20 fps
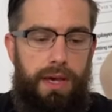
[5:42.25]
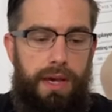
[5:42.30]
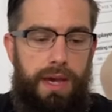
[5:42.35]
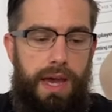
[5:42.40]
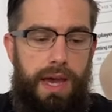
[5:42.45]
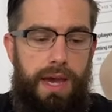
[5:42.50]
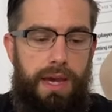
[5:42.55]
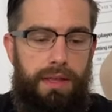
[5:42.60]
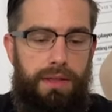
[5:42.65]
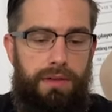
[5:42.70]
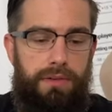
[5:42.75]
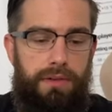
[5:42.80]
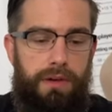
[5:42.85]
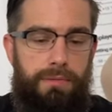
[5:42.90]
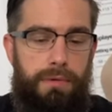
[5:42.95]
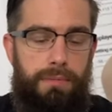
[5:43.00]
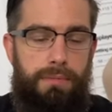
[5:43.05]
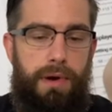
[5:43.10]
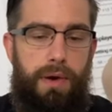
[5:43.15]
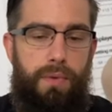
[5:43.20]
hang this
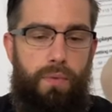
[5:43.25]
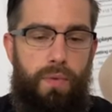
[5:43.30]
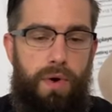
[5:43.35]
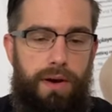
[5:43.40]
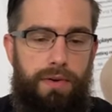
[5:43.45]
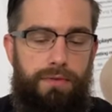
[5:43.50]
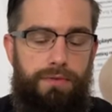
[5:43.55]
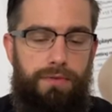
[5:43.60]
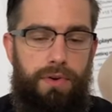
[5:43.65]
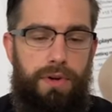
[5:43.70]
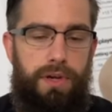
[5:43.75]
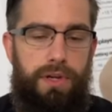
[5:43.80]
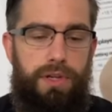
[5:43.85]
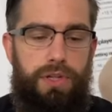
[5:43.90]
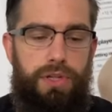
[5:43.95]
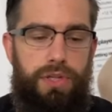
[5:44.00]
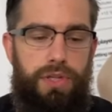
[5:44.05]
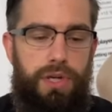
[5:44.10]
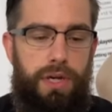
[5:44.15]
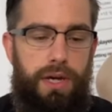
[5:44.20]
up in my wine
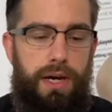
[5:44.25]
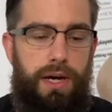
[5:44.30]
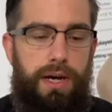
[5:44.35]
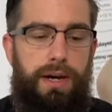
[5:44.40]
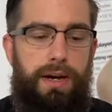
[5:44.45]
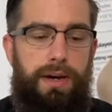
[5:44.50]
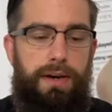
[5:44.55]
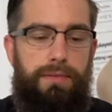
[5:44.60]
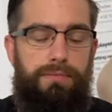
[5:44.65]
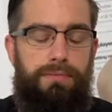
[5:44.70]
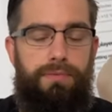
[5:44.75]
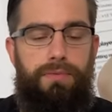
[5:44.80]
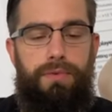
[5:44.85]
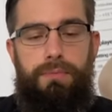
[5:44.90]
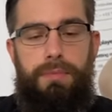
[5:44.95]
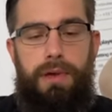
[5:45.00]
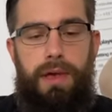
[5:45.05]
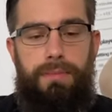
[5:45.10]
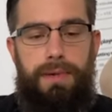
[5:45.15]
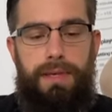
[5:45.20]
fridge um, for
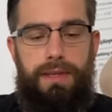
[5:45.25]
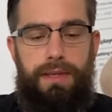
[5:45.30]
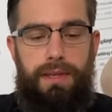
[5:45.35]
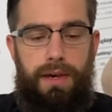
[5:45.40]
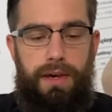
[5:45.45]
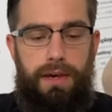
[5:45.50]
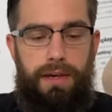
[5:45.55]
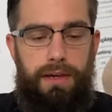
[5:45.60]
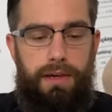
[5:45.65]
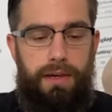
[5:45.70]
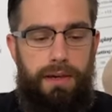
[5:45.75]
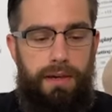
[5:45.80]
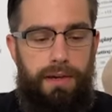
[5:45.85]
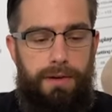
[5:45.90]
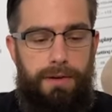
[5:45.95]
maybe like